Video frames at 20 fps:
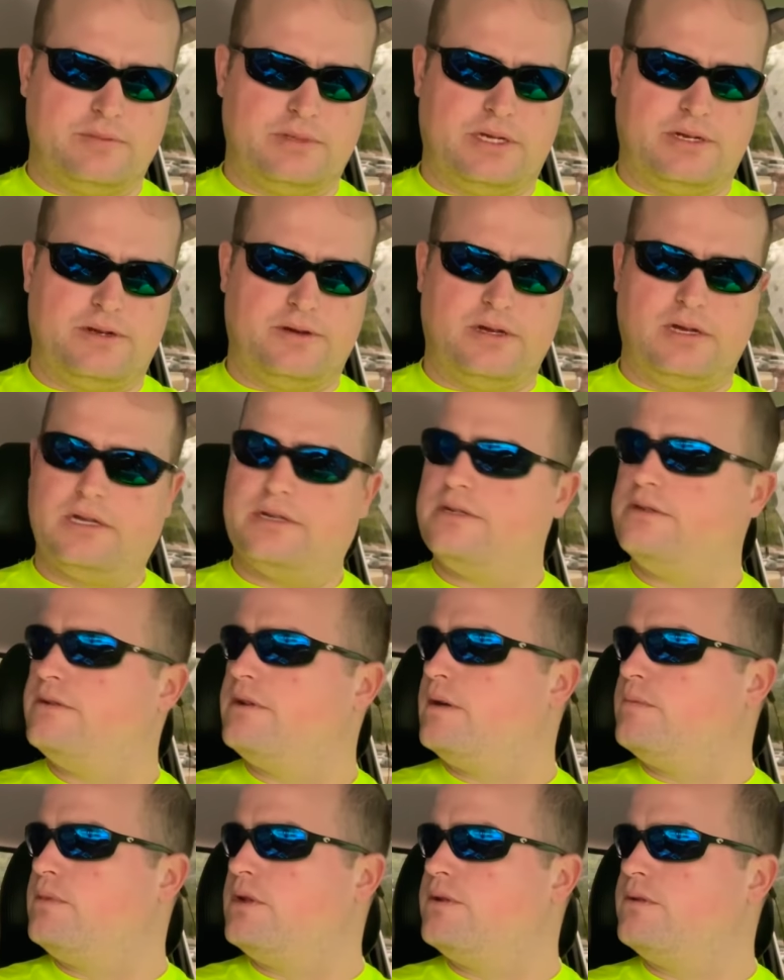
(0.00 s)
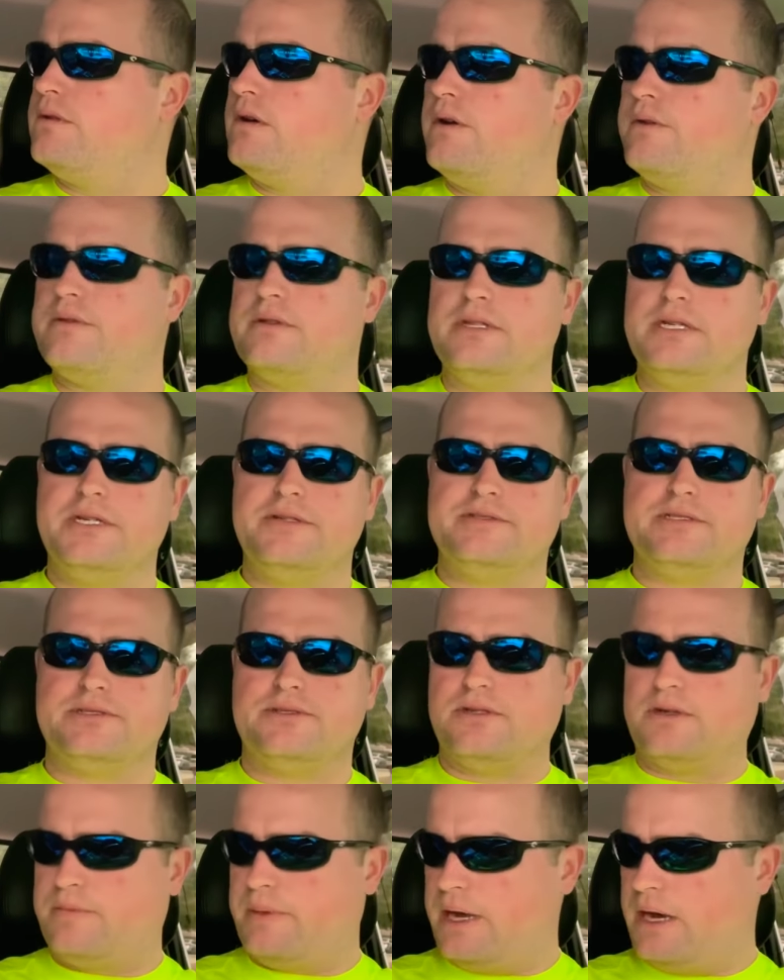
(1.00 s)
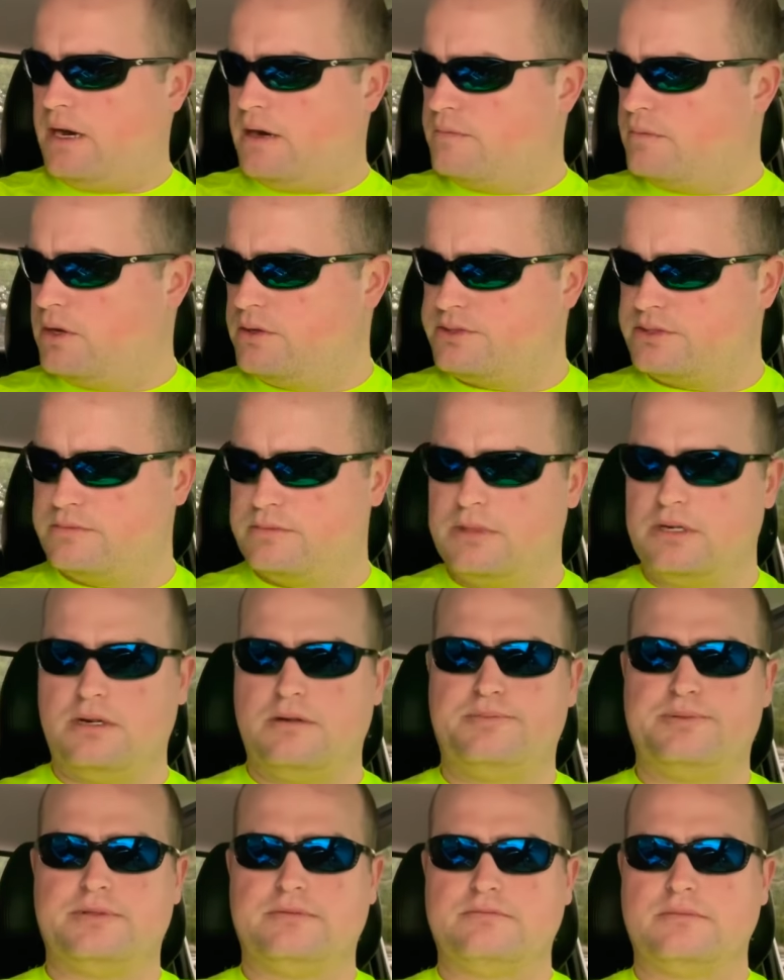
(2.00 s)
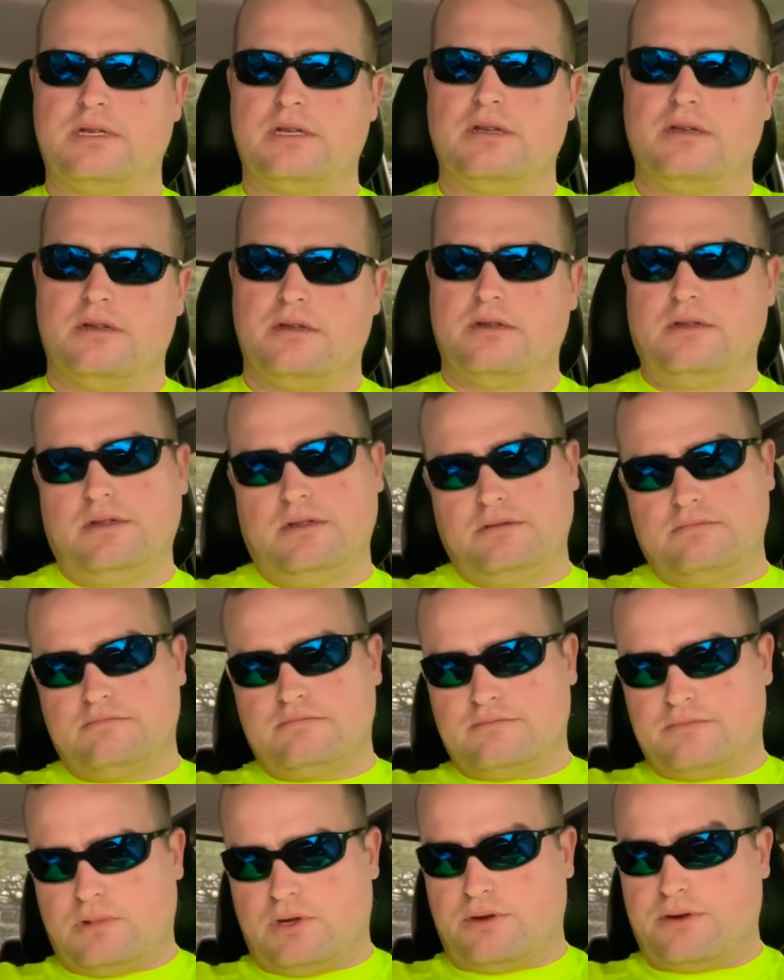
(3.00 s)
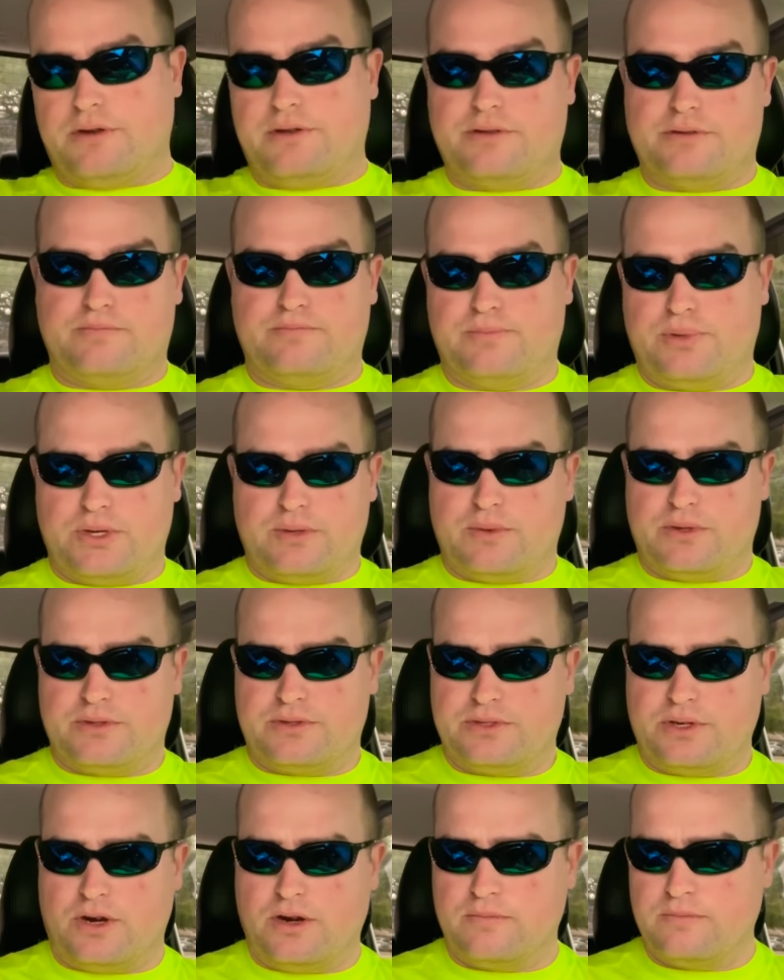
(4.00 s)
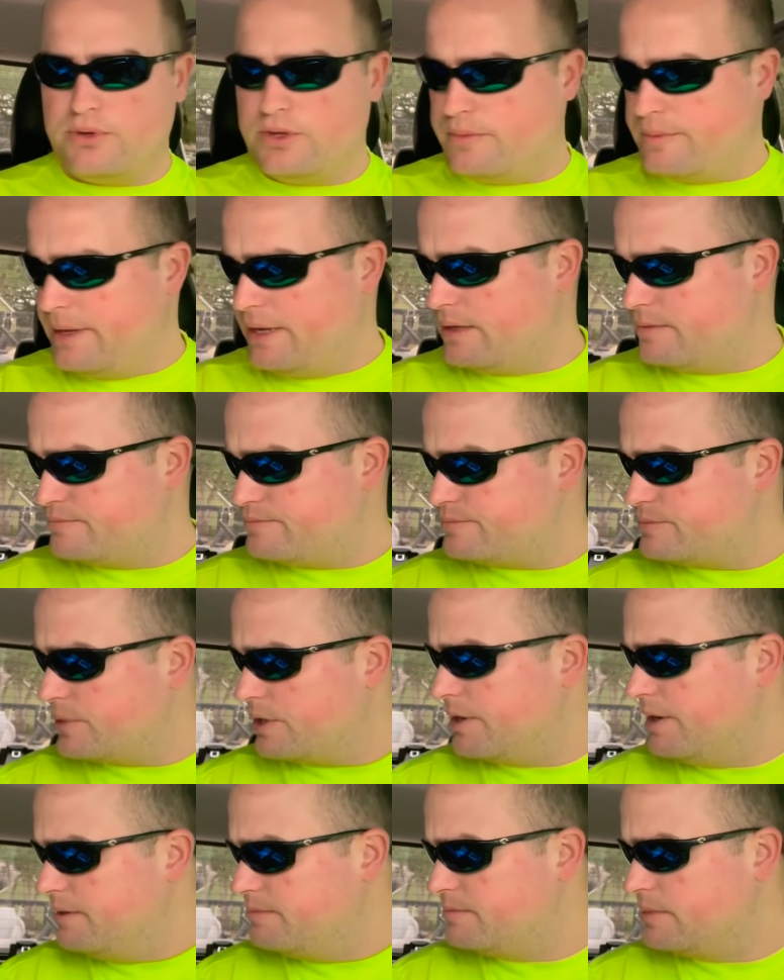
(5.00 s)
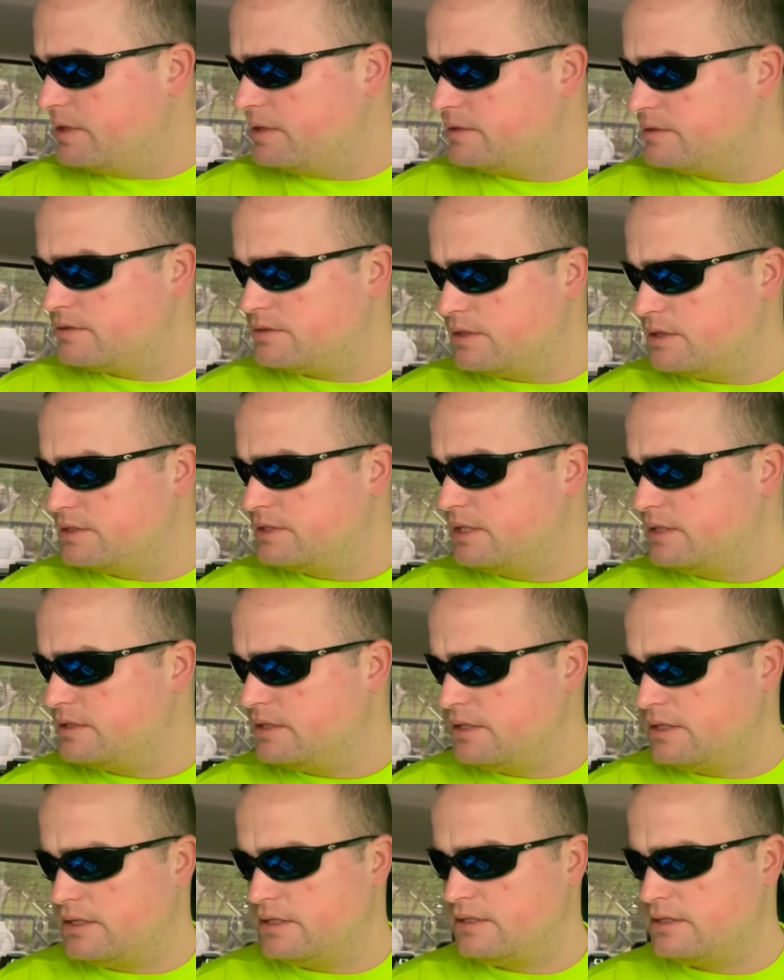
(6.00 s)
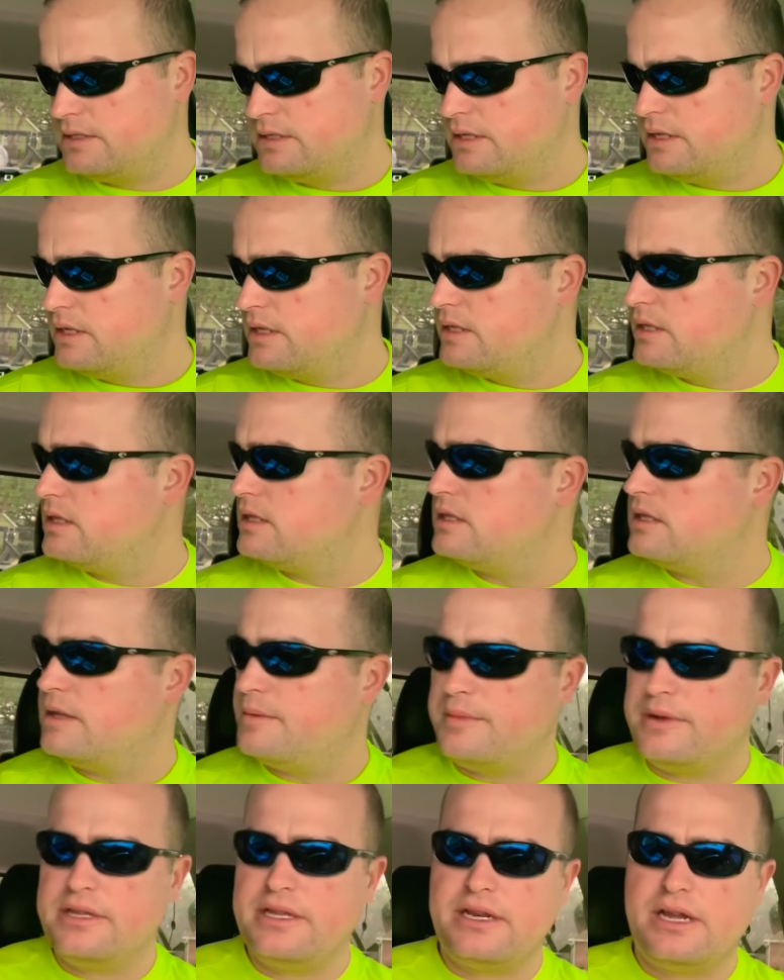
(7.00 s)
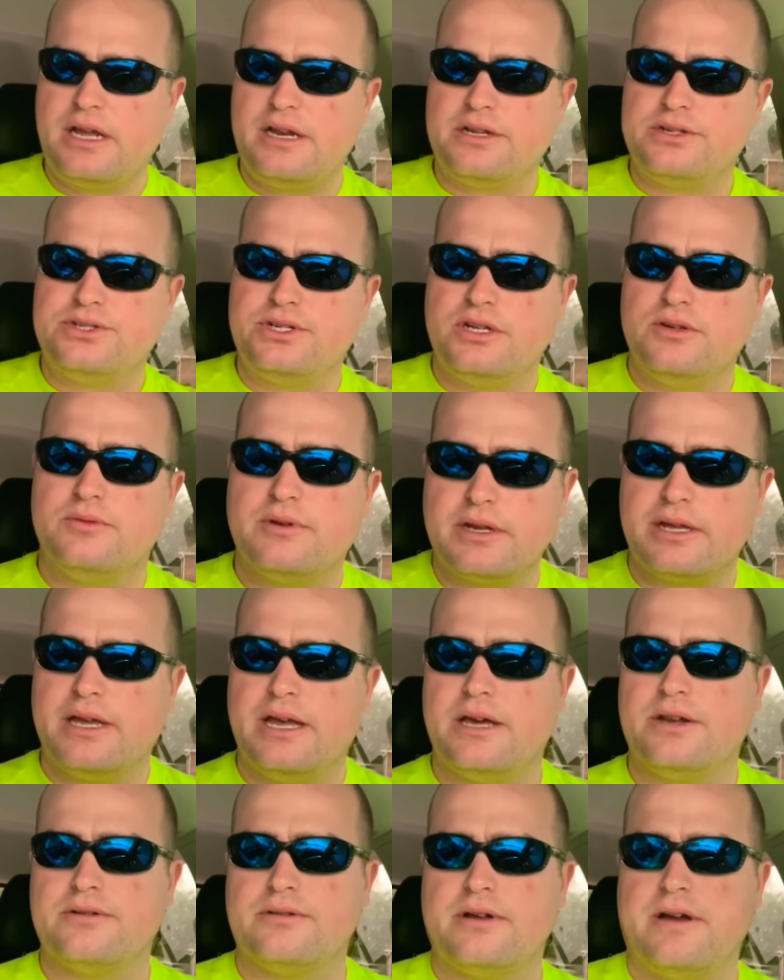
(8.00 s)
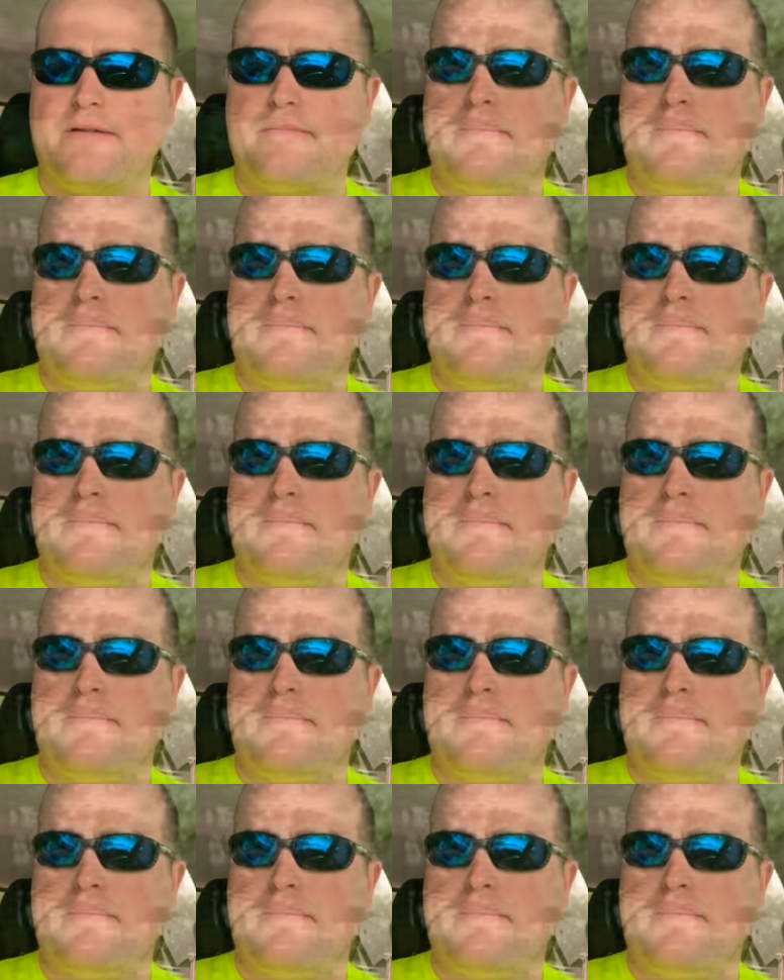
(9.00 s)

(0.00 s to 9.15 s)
Y'all know how to do it. I blew all the leaves into a pile, mulch them up, and or either put them on the tarp and pull them out. All right, so let's get, uh, I'm gonna get out and I'll show you what I got, okay?